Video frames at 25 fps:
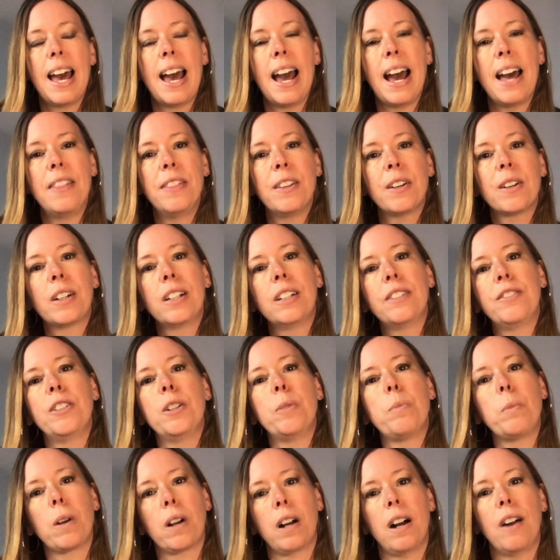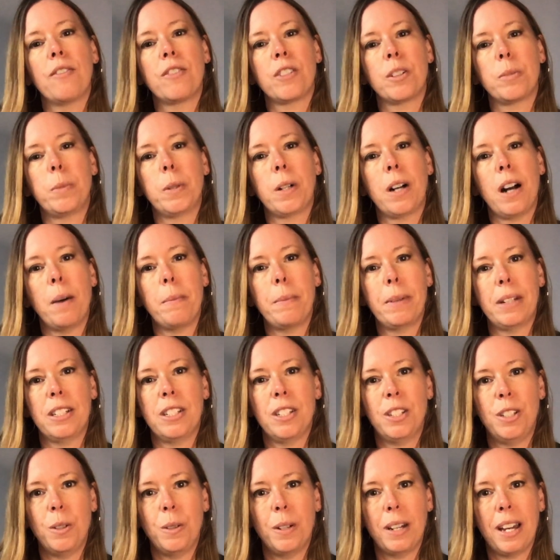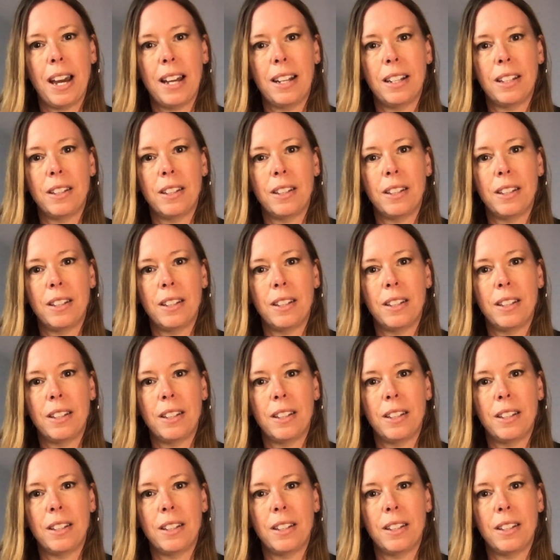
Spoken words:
And they're going to feel more comfortable coming to you again in